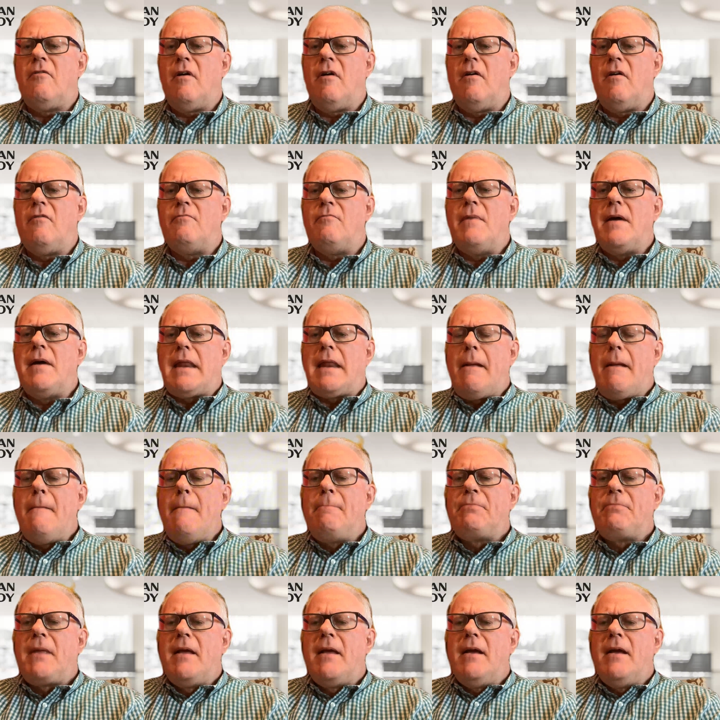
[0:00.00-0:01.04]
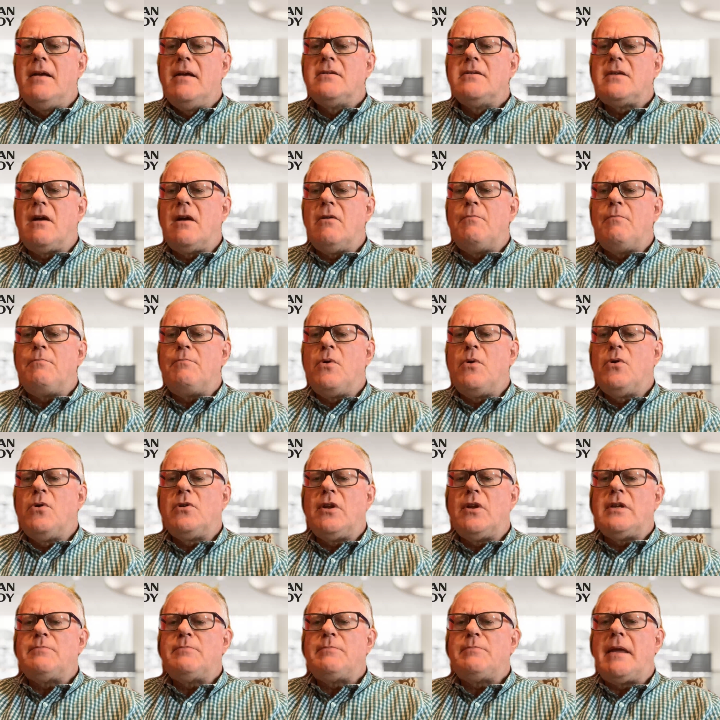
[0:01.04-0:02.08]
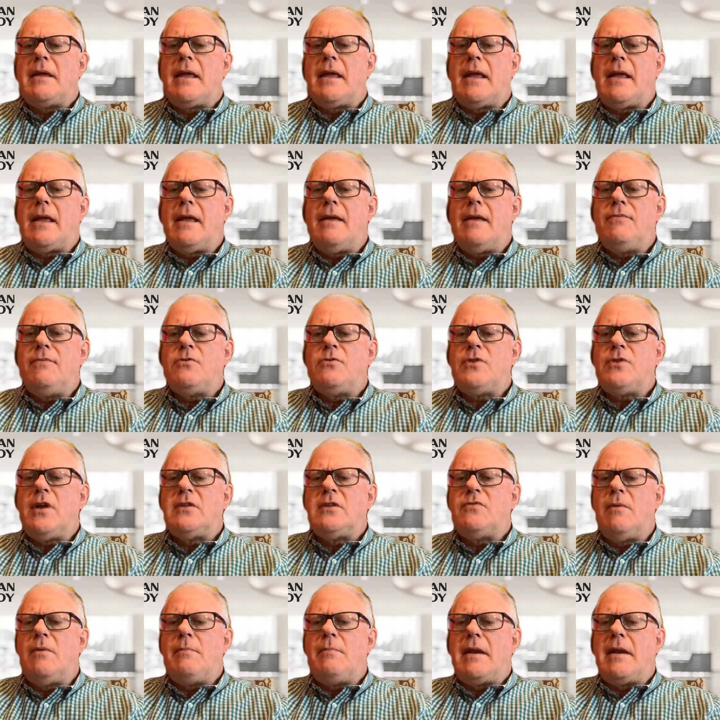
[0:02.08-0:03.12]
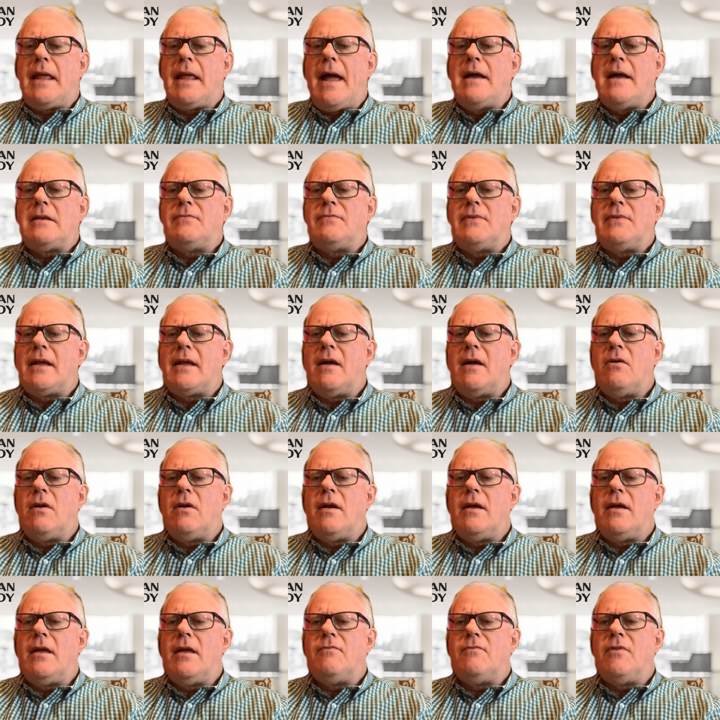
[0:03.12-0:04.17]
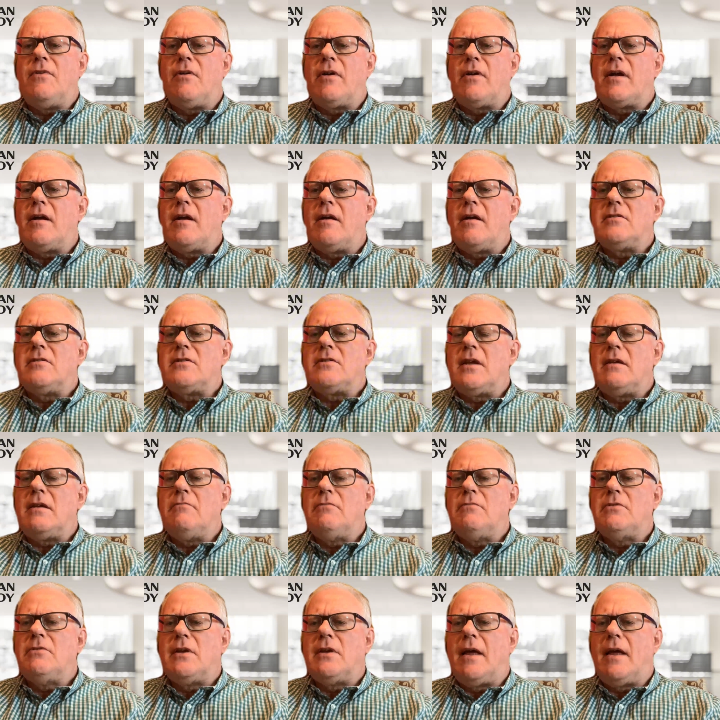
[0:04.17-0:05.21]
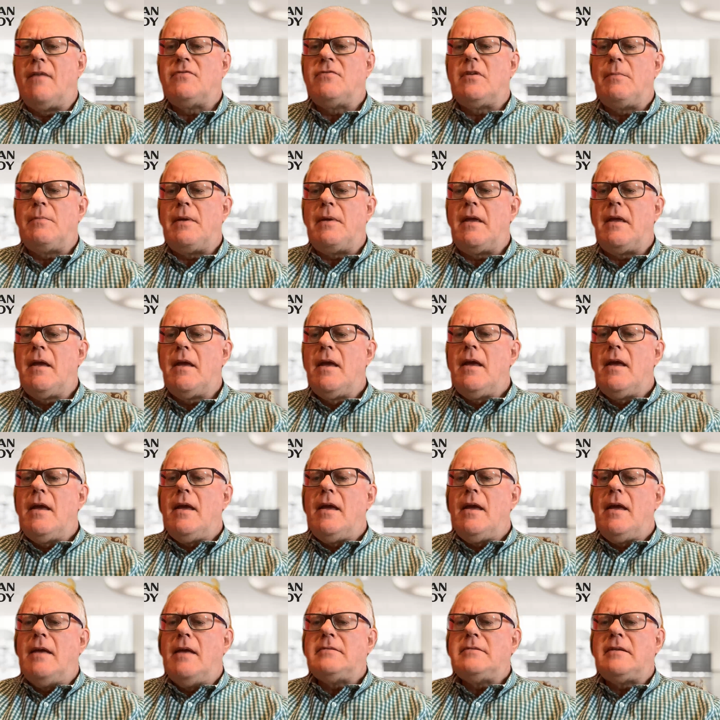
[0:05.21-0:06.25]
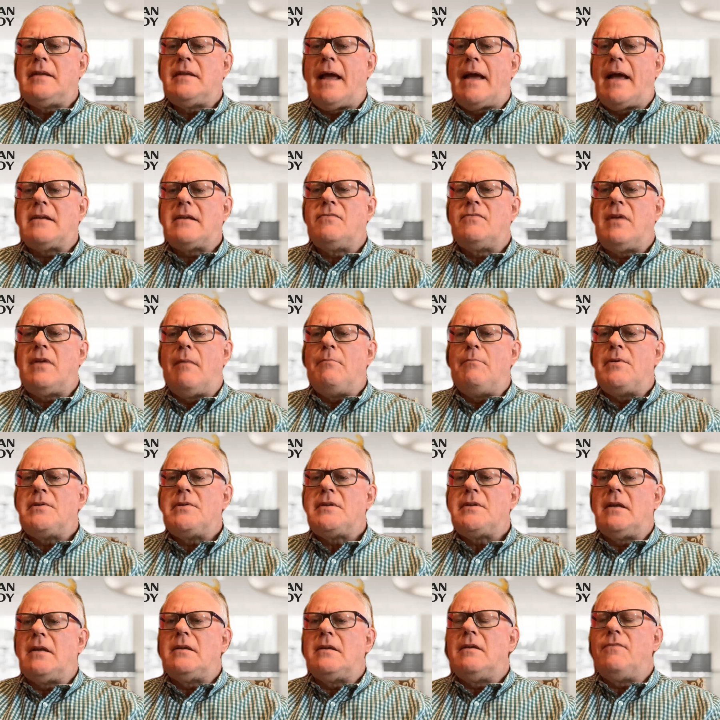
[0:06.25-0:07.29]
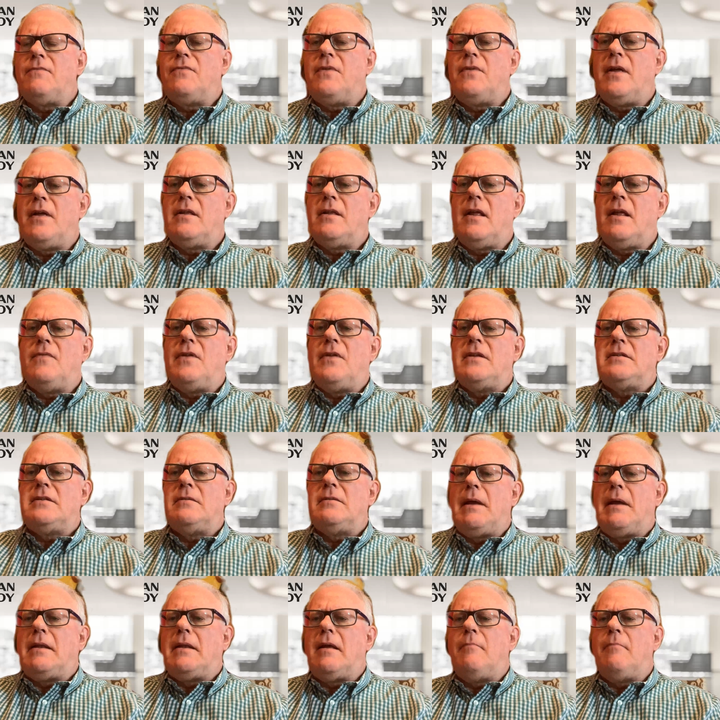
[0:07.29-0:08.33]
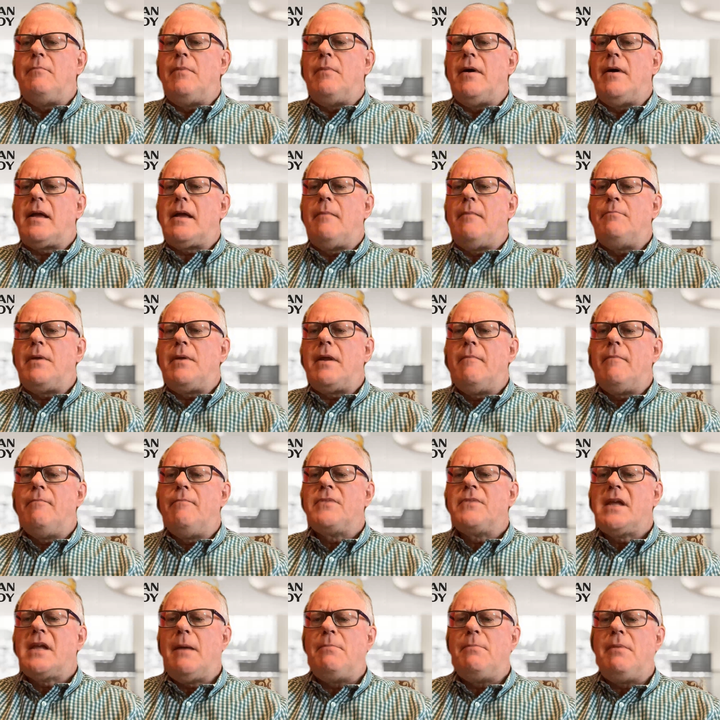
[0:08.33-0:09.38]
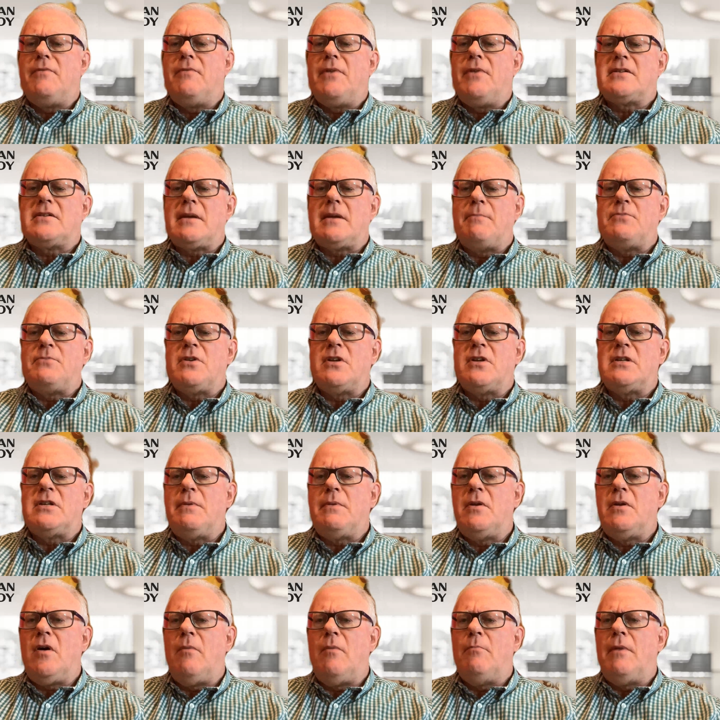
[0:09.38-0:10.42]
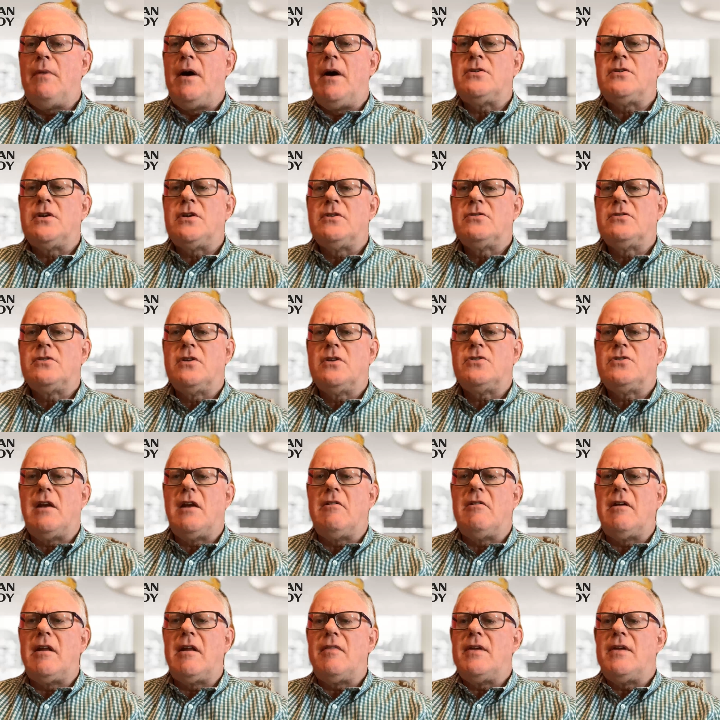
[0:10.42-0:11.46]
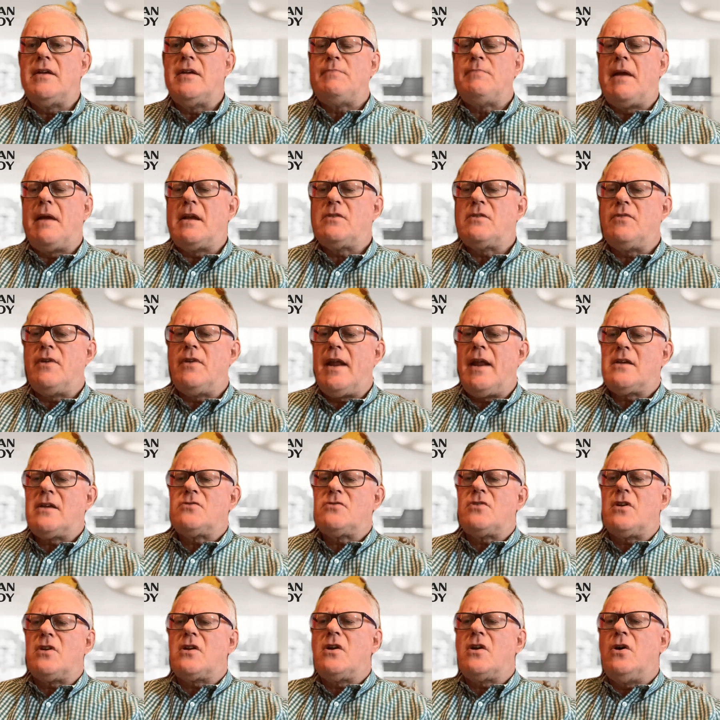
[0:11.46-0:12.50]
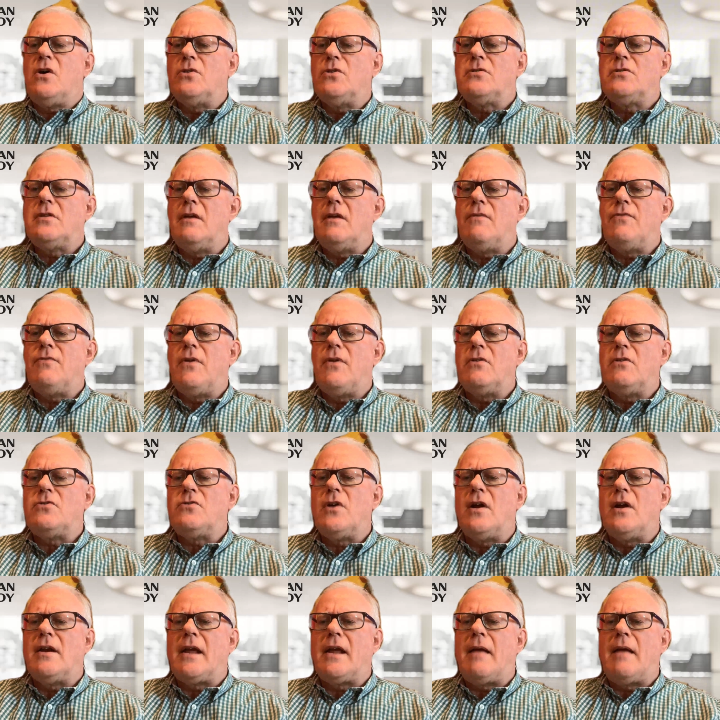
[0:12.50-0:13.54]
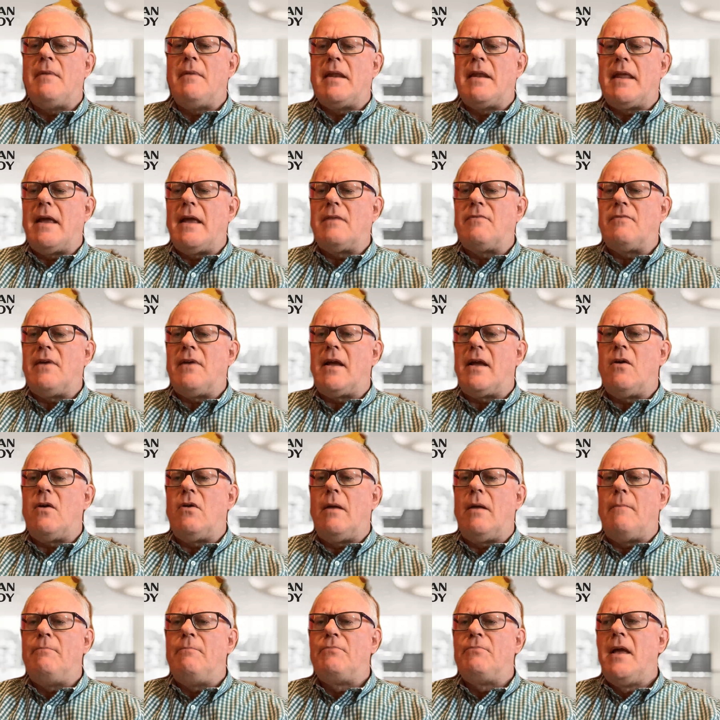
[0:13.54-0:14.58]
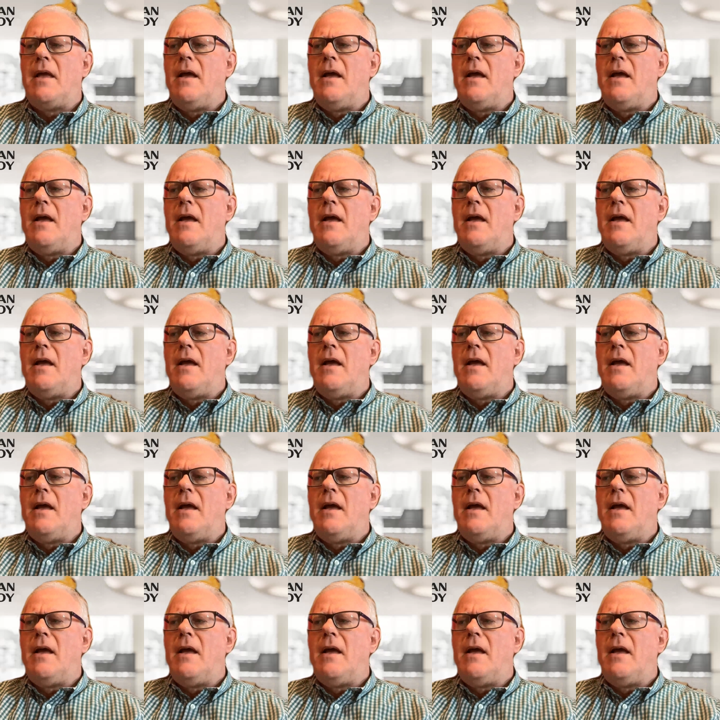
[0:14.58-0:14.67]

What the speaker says: of money. So broadly speaking, if you transfer money out of Angola in foreign currency, which would have to be, there's a tax of 10% if it's being done by a company. A couple of exemptions, but not much. So generally, this makes for an extra cost if you're trying to get money out of Angola.